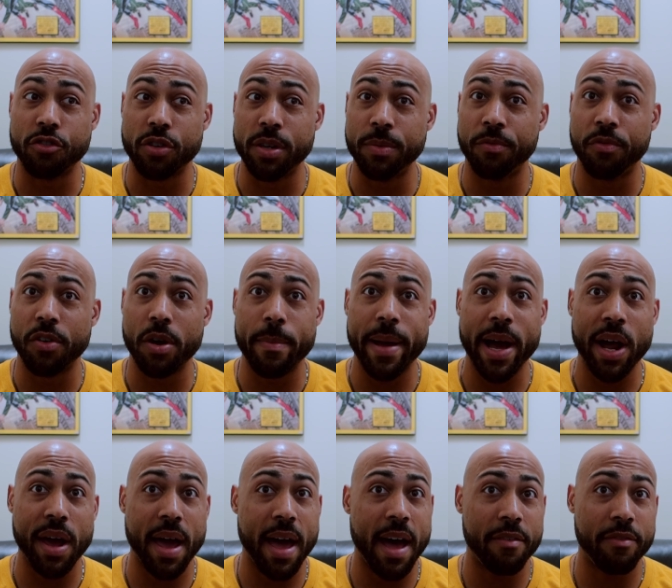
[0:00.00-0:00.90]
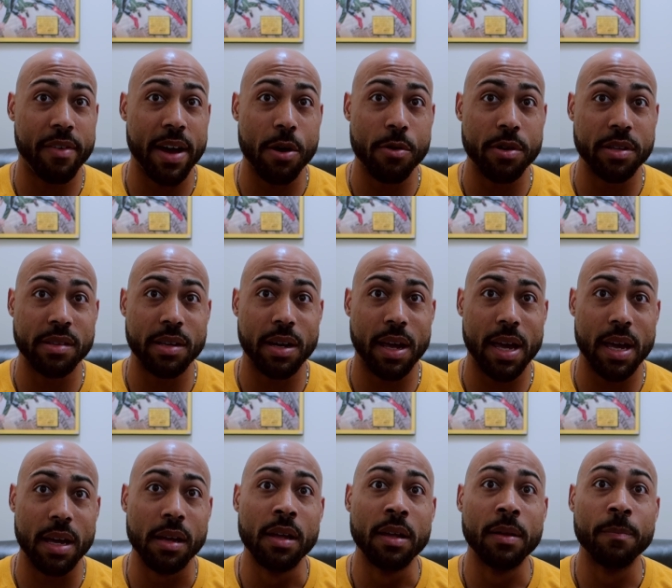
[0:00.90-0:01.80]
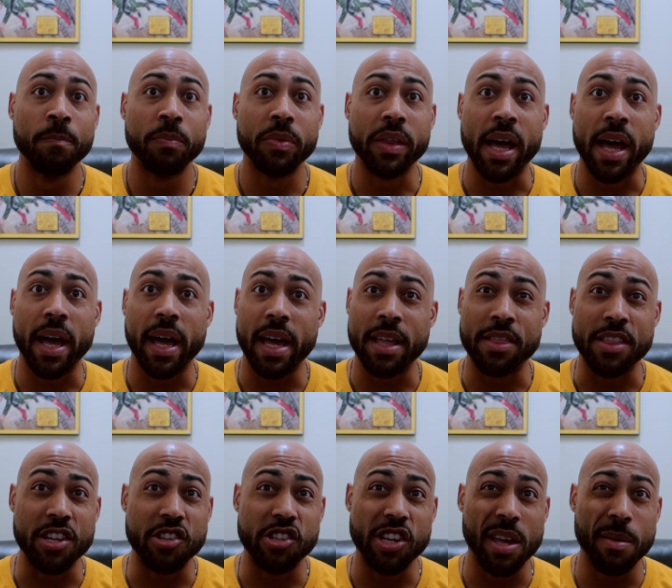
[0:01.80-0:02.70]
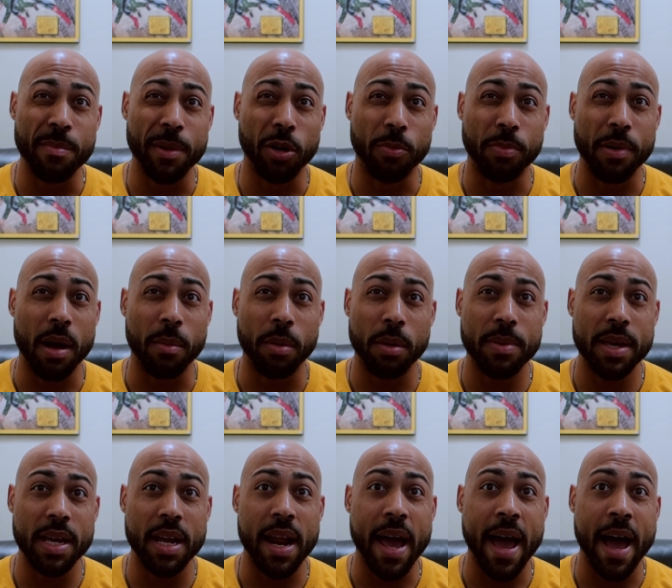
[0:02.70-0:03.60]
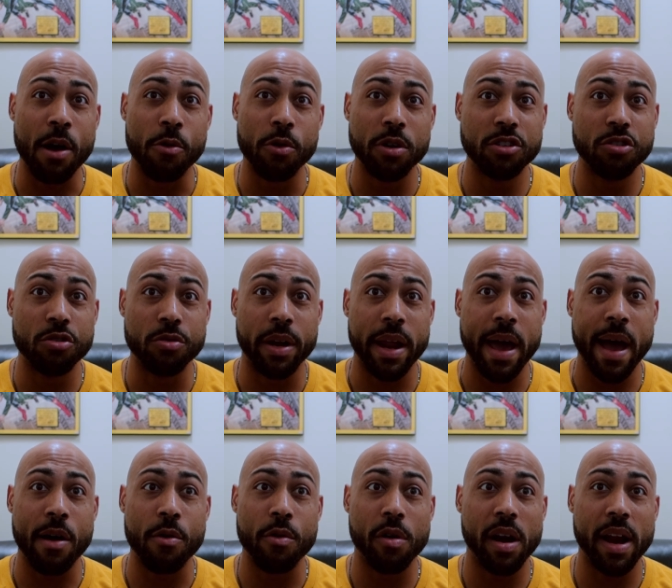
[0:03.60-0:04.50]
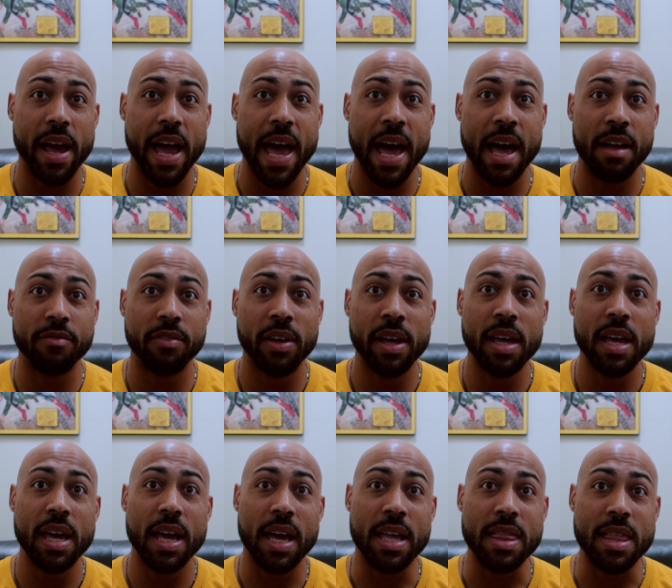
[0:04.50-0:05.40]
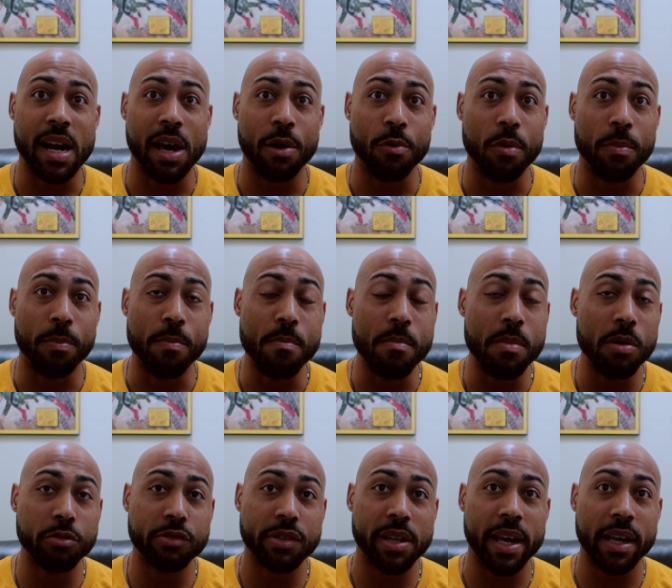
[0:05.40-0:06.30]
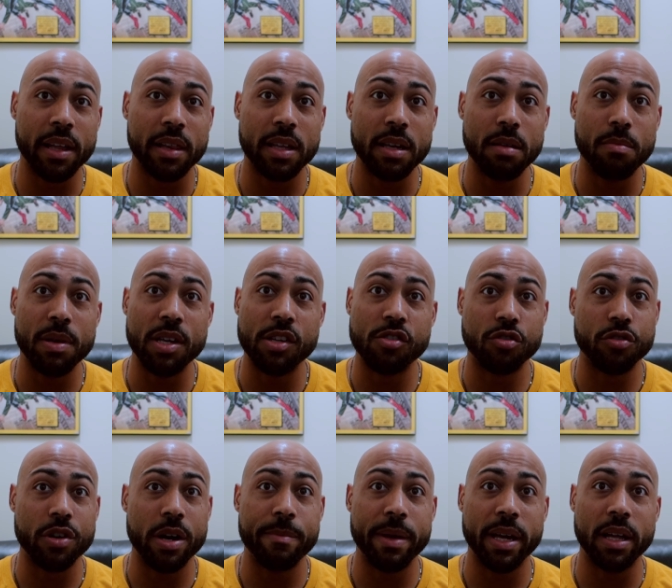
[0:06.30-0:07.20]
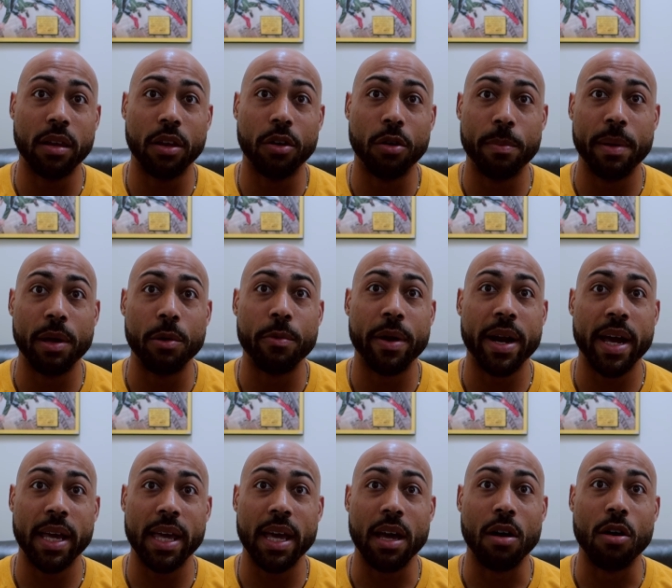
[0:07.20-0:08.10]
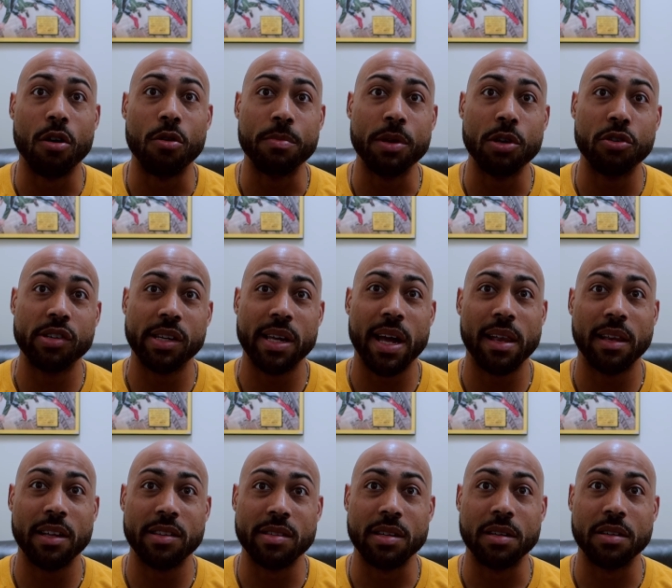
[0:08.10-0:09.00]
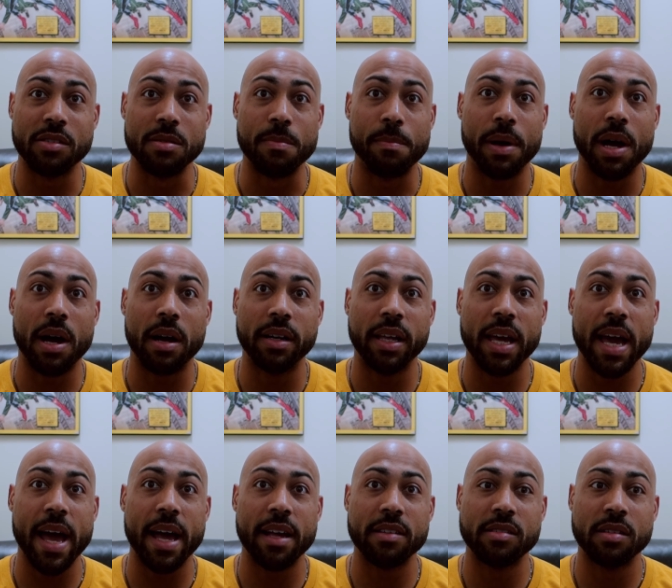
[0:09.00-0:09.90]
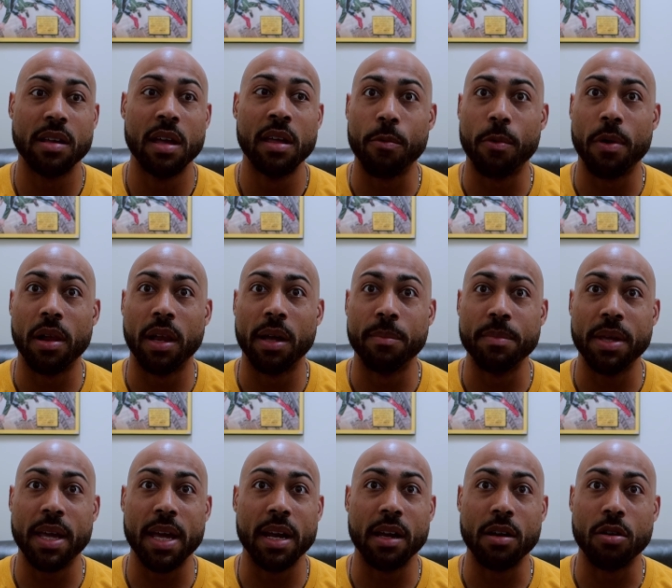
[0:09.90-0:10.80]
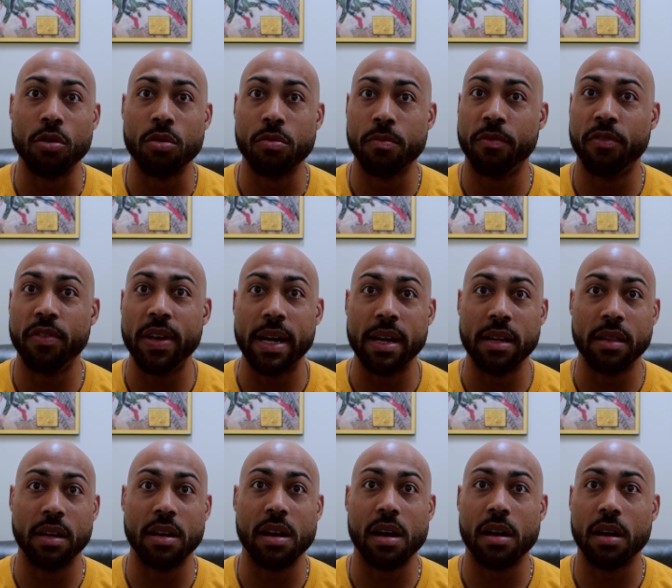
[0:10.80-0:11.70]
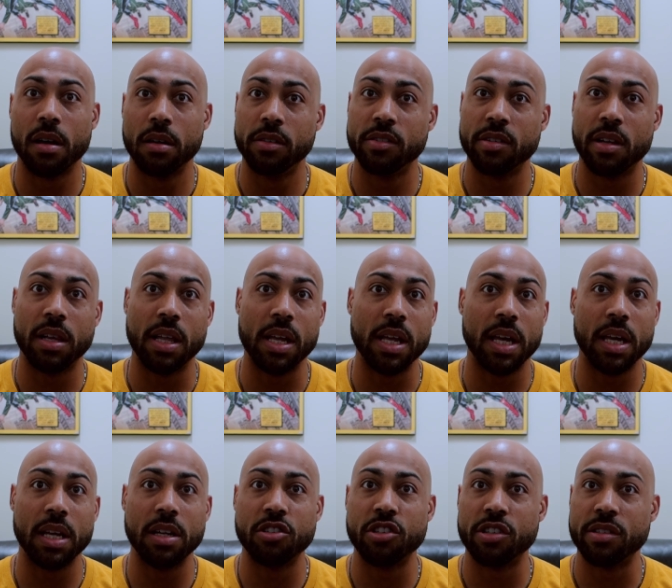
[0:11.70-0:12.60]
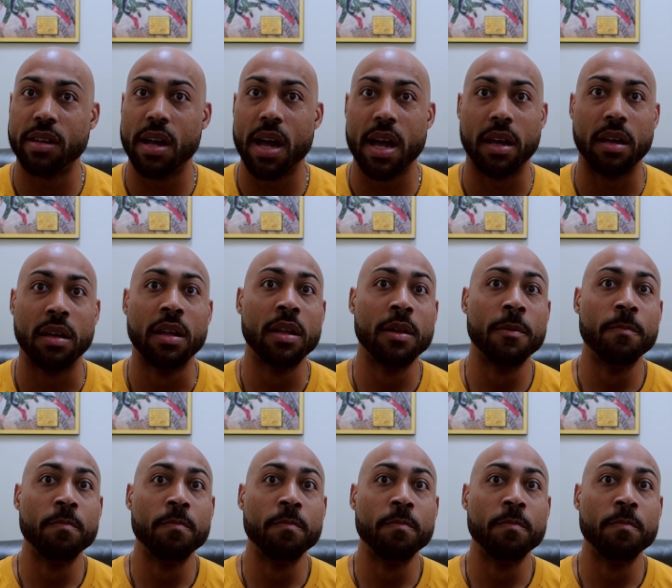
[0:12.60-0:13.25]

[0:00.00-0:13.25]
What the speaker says: streamed for about a half hour today. At the gym, it'll probably be an hour to an hour and a half, and then I will most likely be streaming a little bit when I get home. Usually I listen to some podcasts while I'm getting home, feeding the dogs, cleaning, just kind of